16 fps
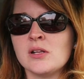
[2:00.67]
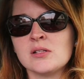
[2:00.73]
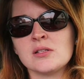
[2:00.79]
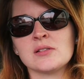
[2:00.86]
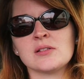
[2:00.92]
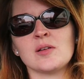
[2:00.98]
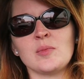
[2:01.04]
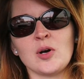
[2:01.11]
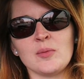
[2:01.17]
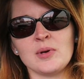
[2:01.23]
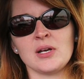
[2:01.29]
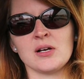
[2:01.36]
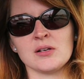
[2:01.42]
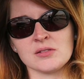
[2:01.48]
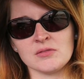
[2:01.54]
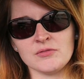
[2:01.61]
and since I bought
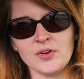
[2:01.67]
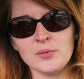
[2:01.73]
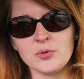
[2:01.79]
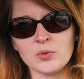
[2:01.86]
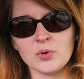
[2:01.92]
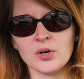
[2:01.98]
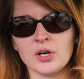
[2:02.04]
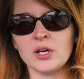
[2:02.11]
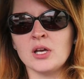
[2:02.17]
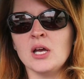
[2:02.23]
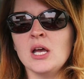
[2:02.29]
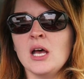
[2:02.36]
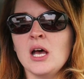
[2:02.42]
my house in February,